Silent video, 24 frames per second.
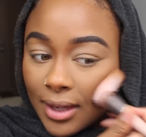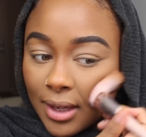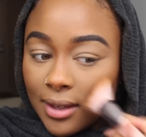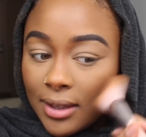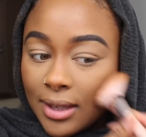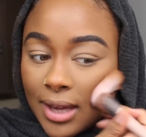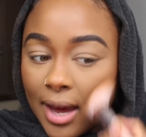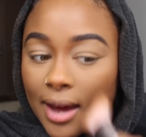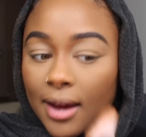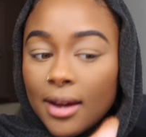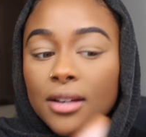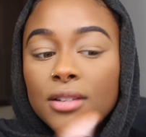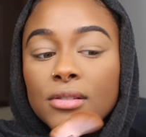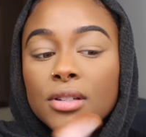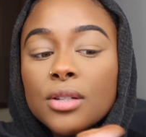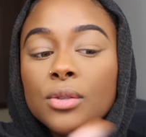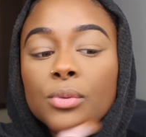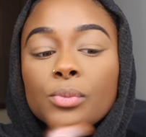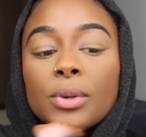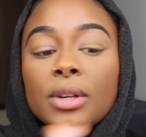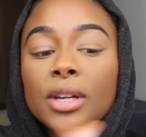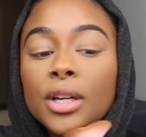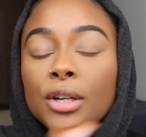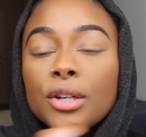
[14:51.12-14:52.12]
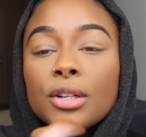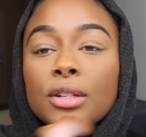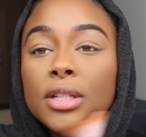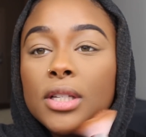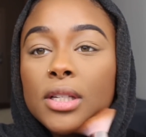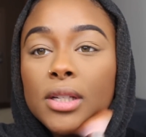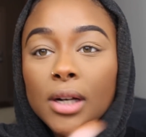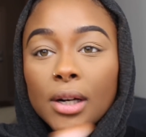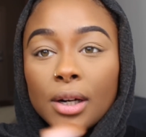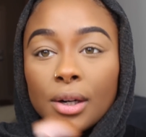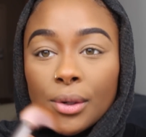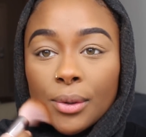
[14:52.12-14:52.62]
yeah, it's just weird.
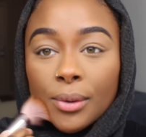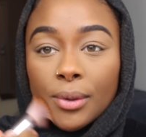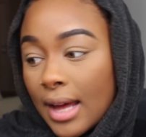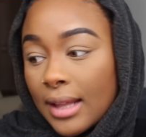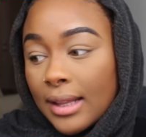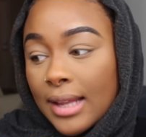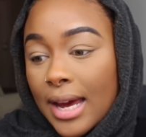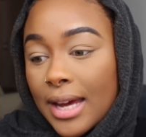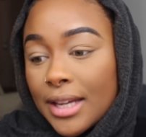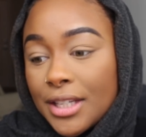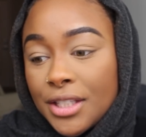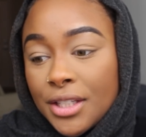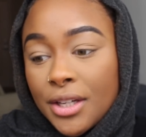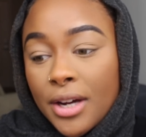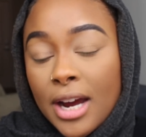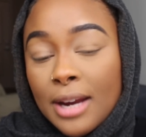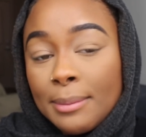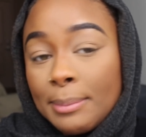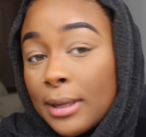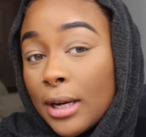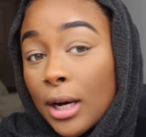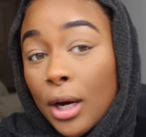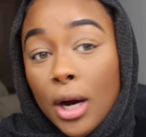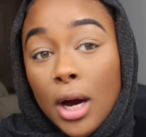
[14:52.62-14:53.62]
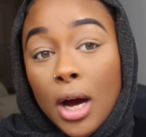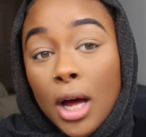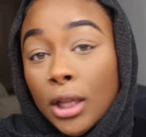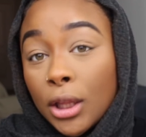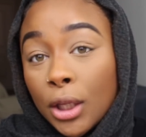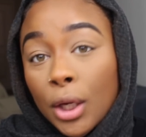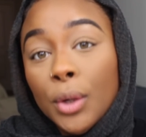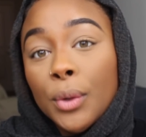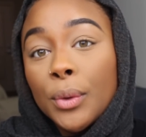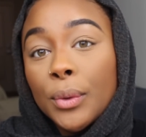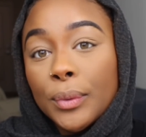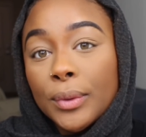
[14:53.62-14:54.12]
So yeah, last year I'd be
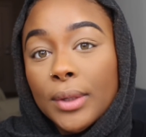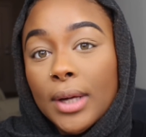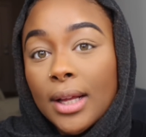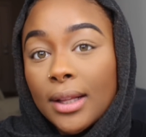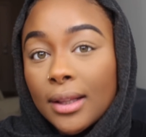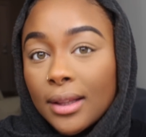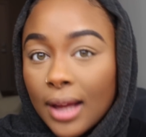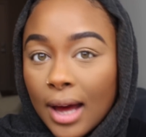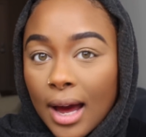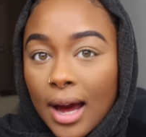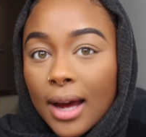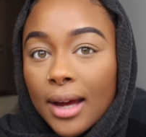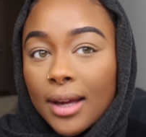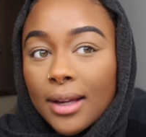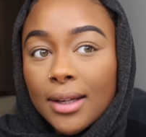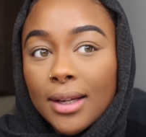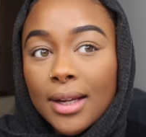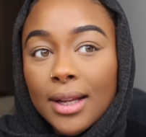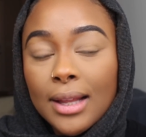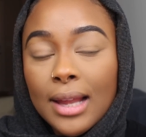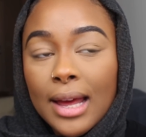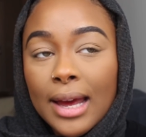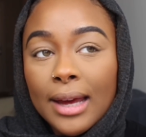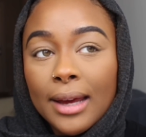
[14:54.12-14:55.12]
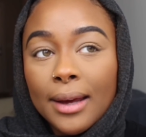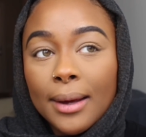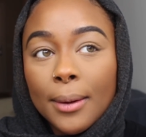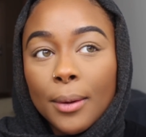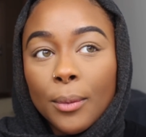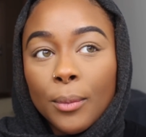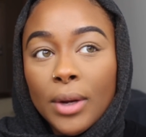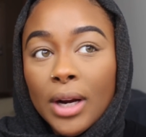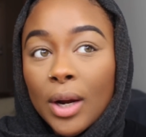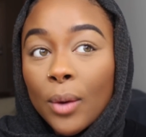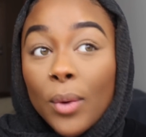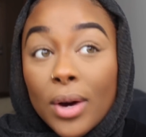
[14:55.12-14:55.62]
alone a lot. Like
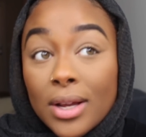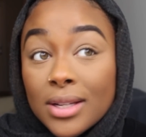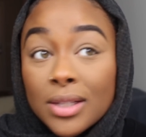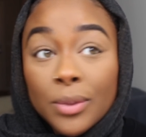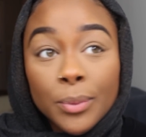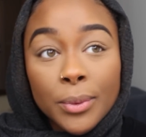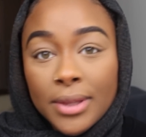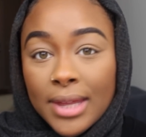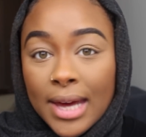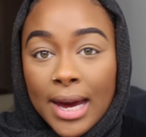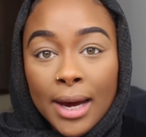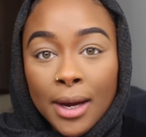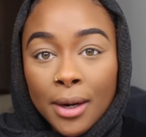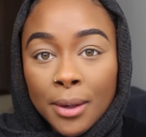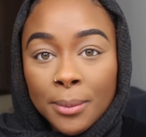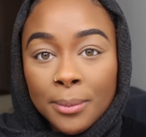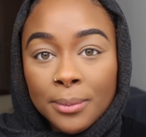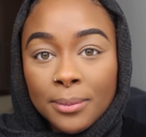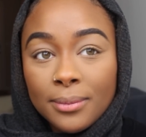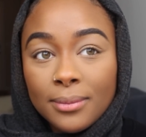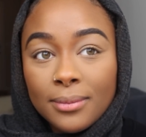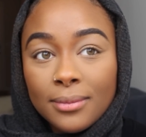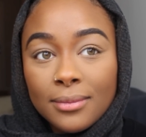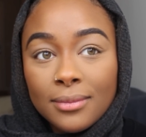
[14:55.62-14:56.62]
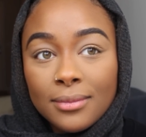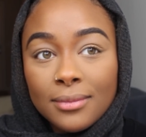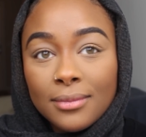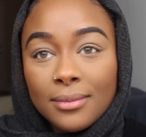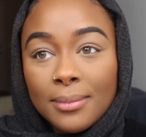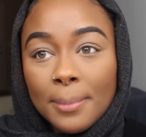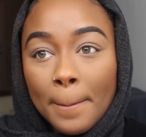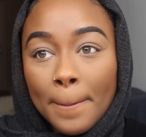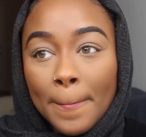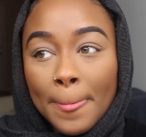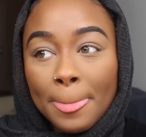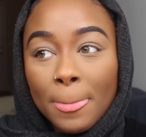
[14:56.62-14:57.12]
when I wasn't with Adam,
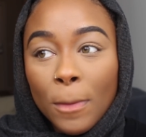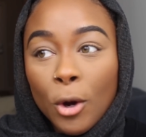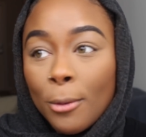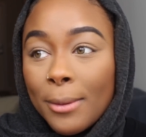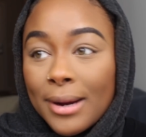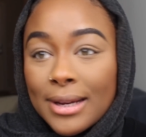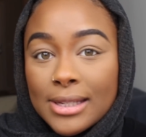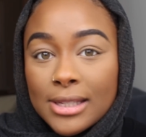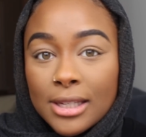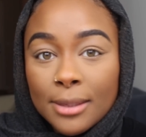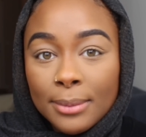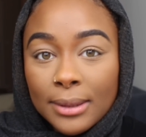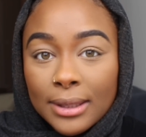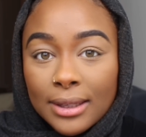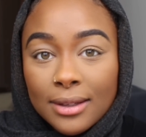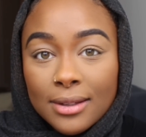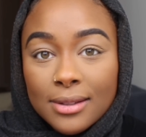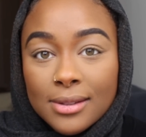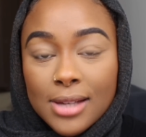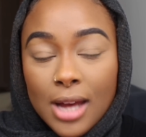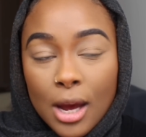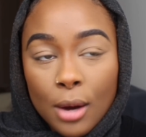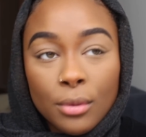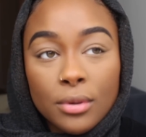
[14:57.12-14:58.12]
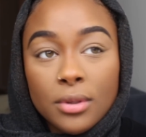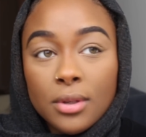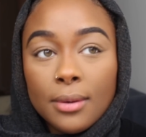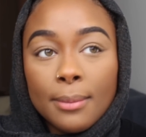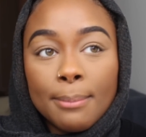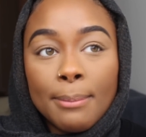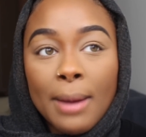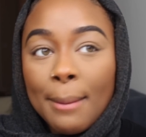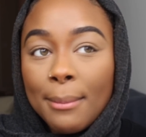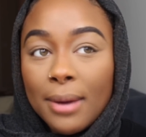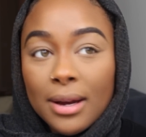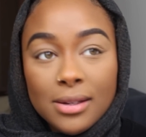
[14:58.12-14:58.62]
or my siblings, I was
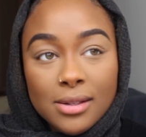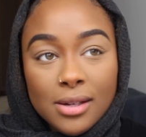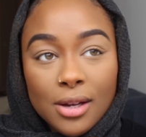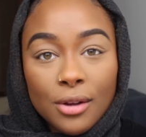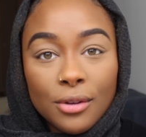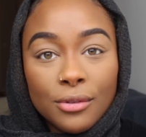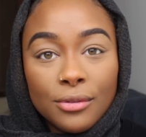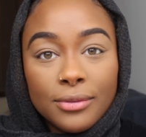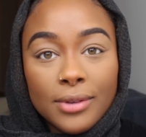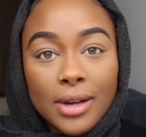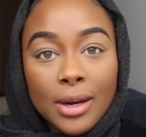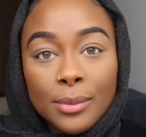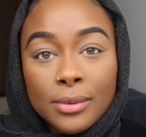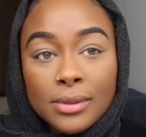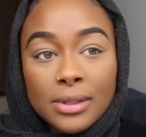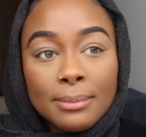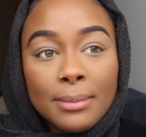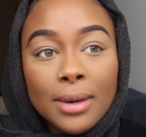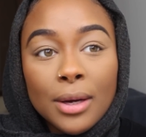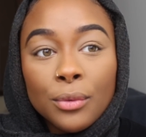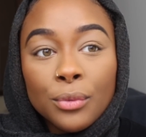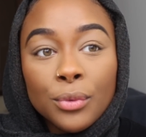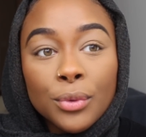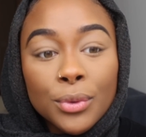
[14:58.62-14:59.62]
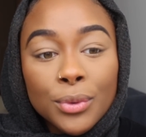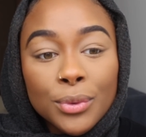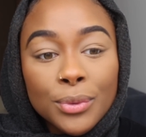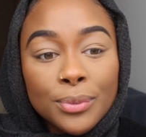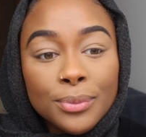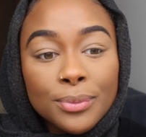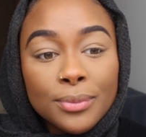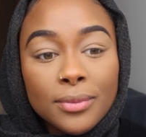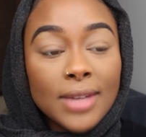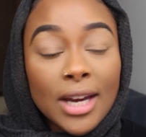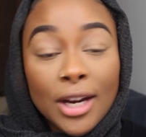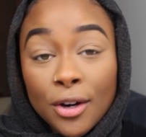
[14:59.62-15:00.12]
by myself. I was in my
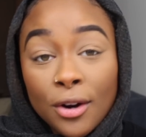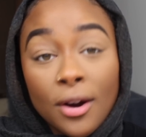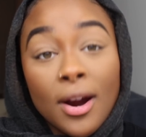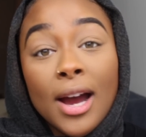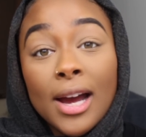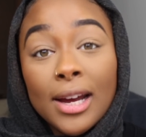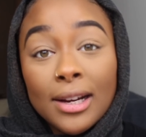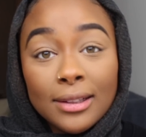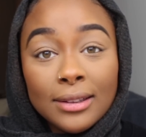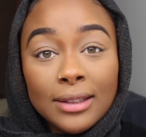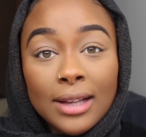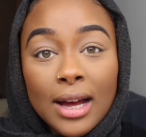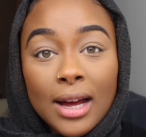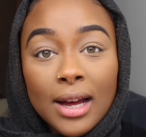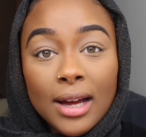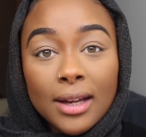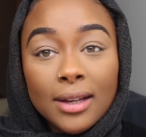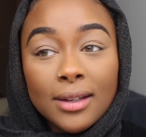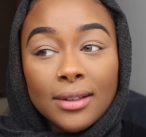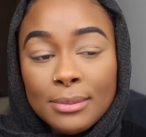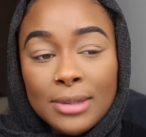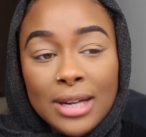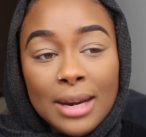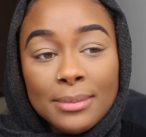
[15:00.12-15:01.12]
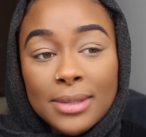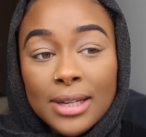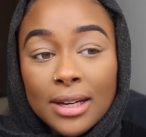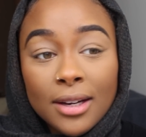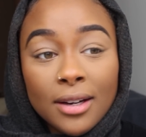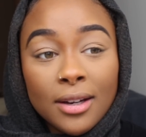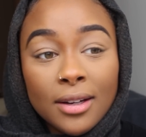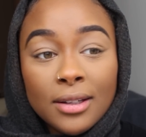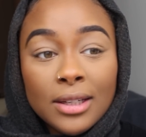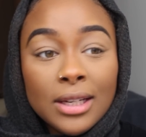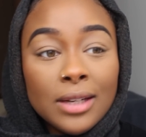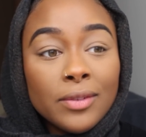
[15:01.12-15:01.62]
room. I cried a lot. Sometimes I
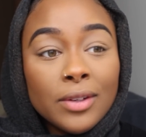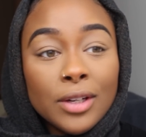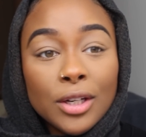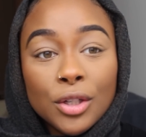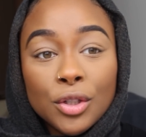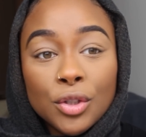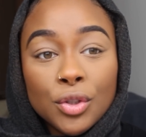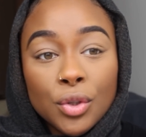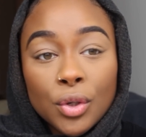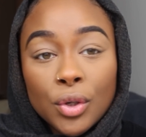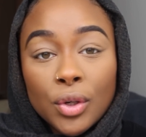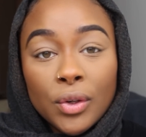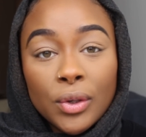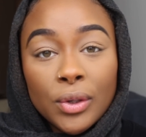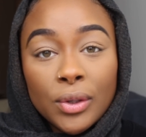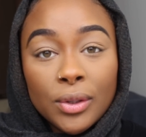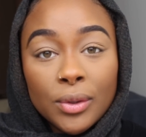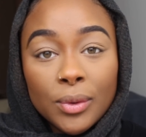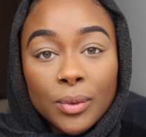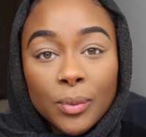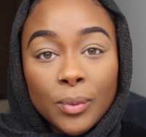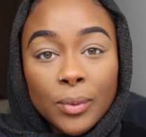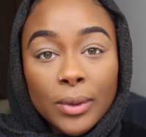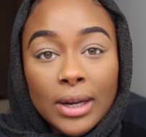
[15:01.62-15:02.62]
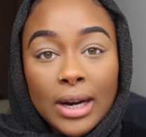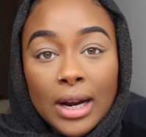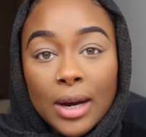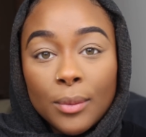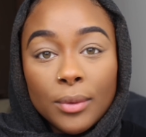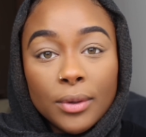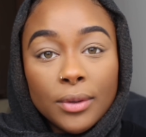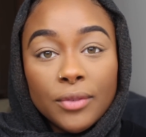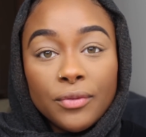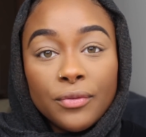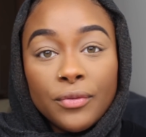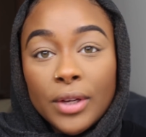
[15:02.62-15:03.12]
couldn't even control when I
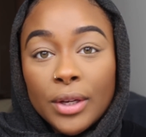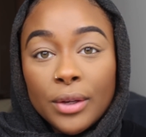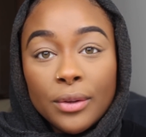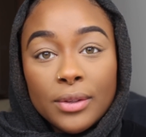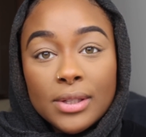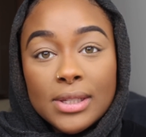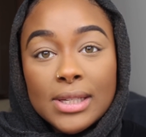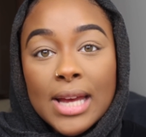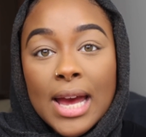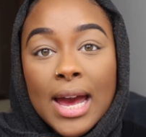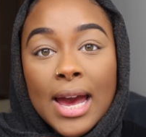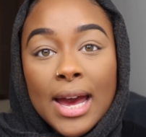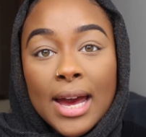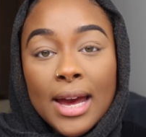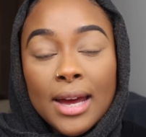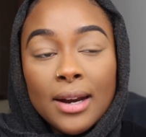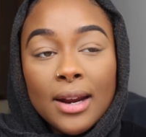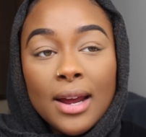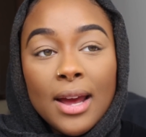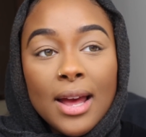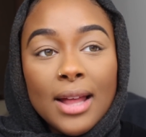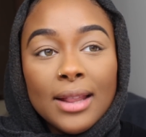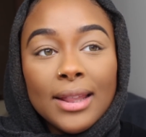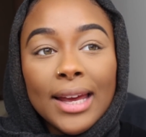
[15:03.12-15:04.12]
would feel sad.